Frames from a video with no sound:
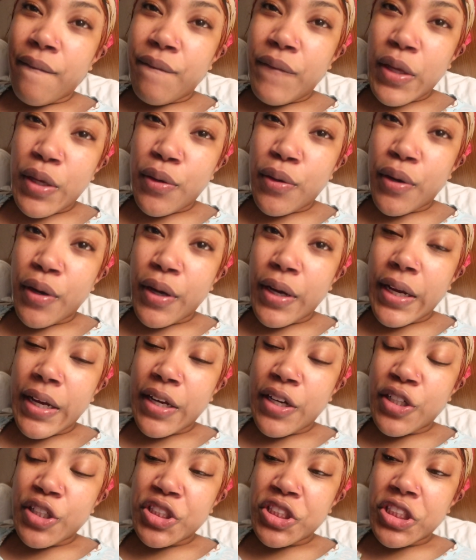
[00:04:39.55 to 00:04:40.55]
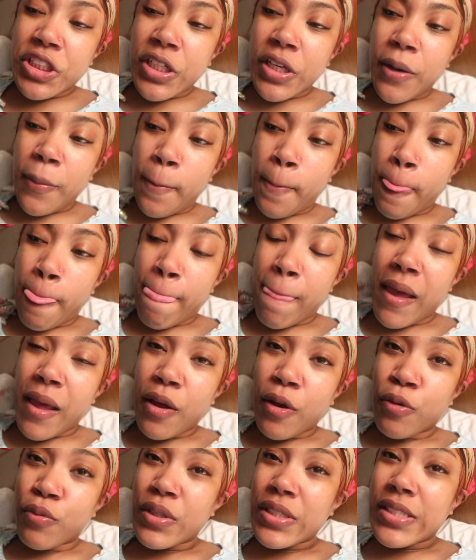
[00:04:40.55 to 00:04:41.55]
feel her energy,
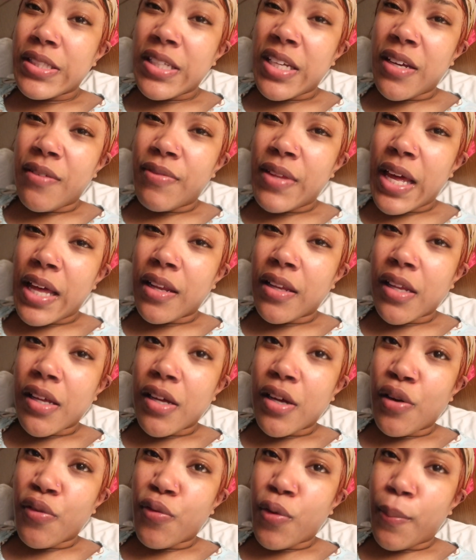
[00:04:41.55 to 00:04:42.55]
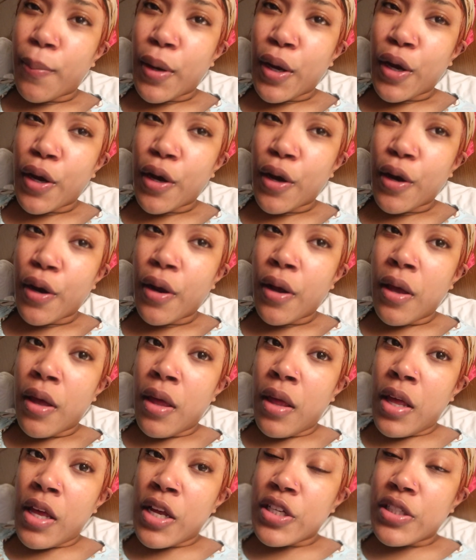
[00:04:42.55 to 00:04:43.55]
receive that love from her,
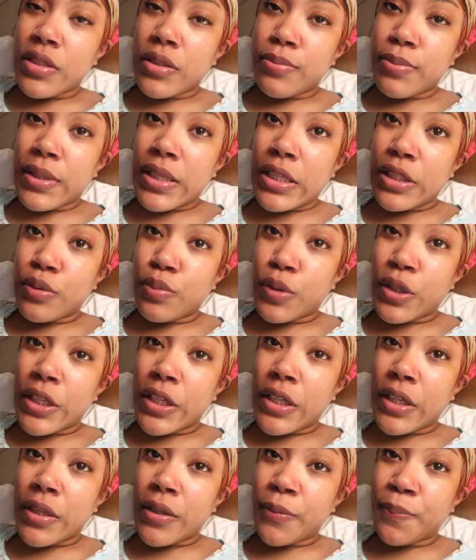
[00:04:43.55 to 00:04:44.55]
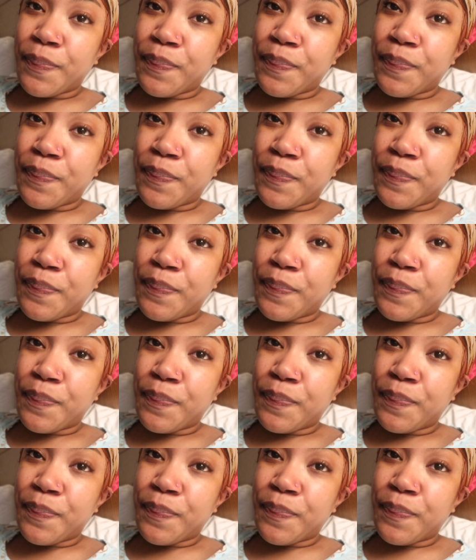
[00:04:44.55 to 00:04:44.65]
just because we're...